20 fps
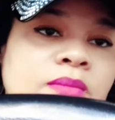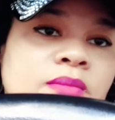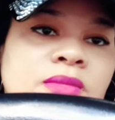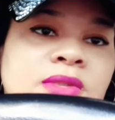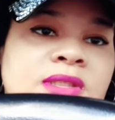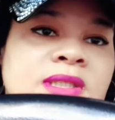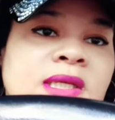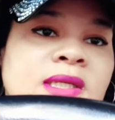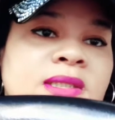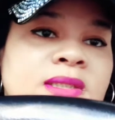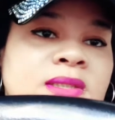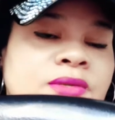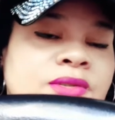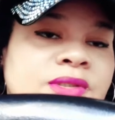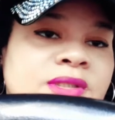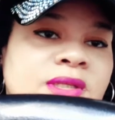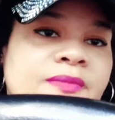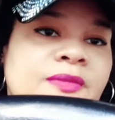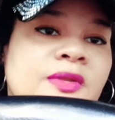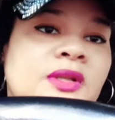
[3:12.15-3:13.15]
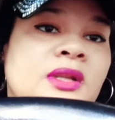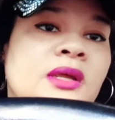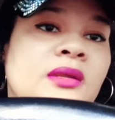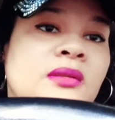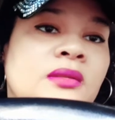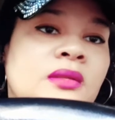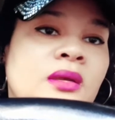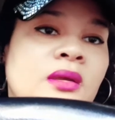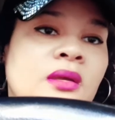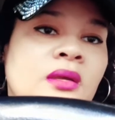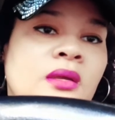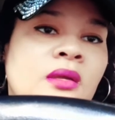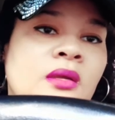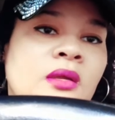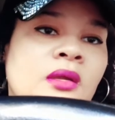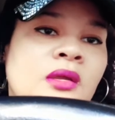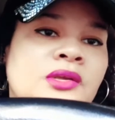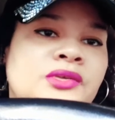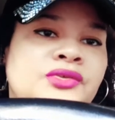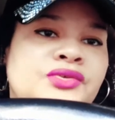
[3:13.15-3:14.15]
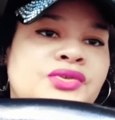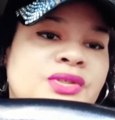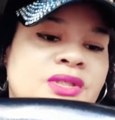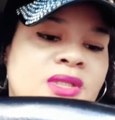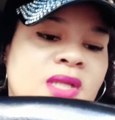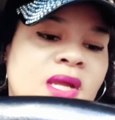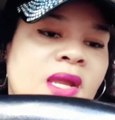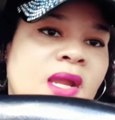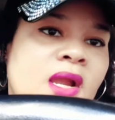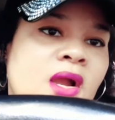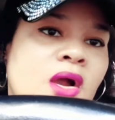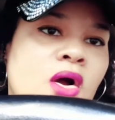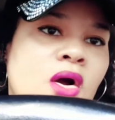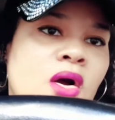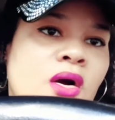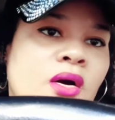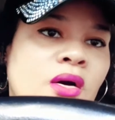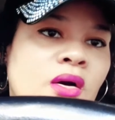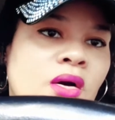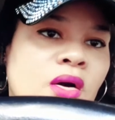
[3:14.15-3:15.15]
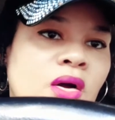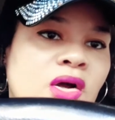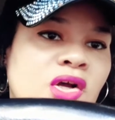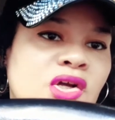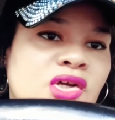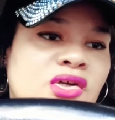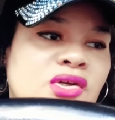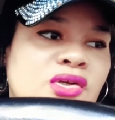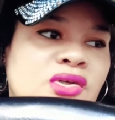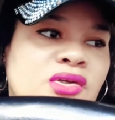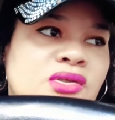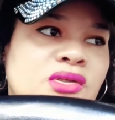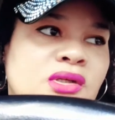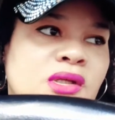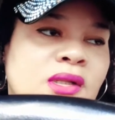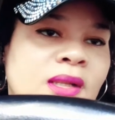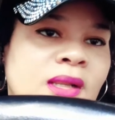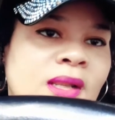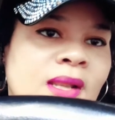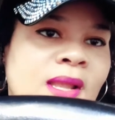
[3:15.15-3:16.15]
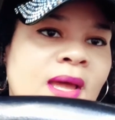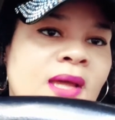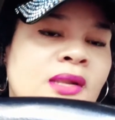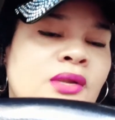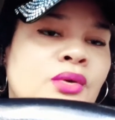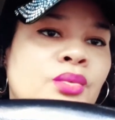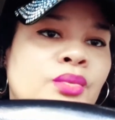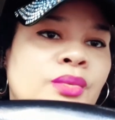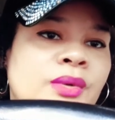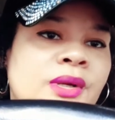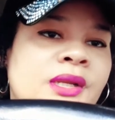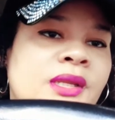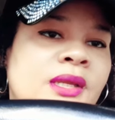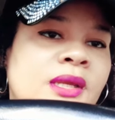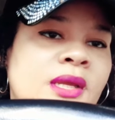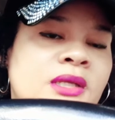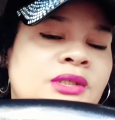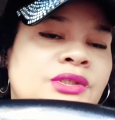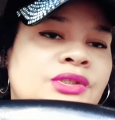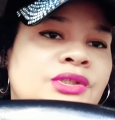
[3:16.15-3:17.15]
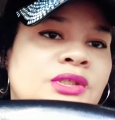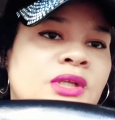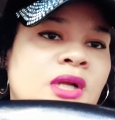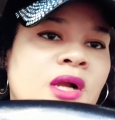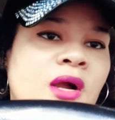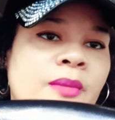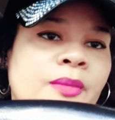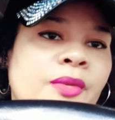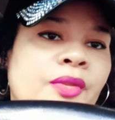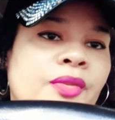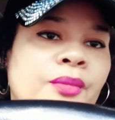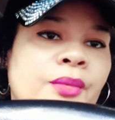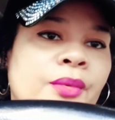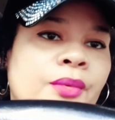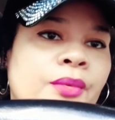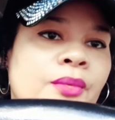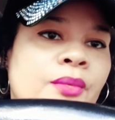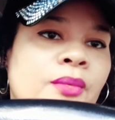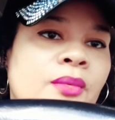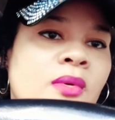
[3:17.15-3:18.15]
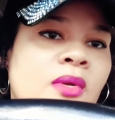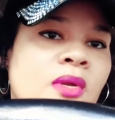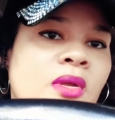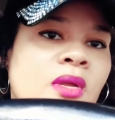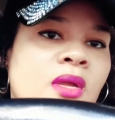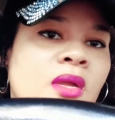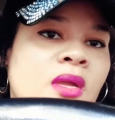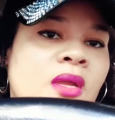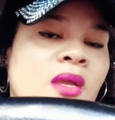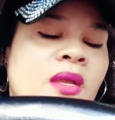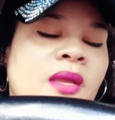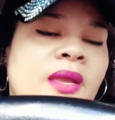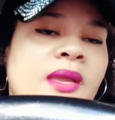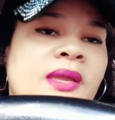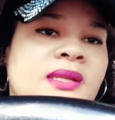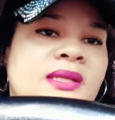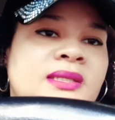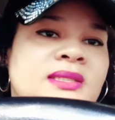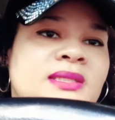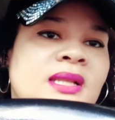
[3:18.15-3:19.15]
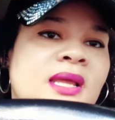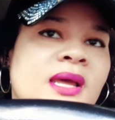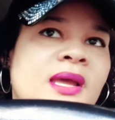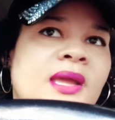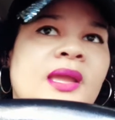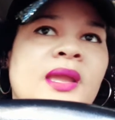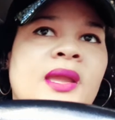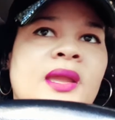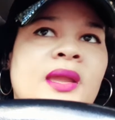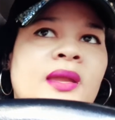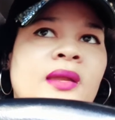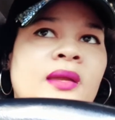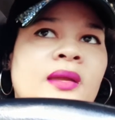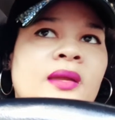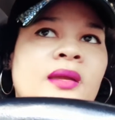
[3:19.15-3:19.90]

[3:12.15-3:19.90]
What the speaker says: 6 or something like that. Just like a lot of radiation coming through. And it's like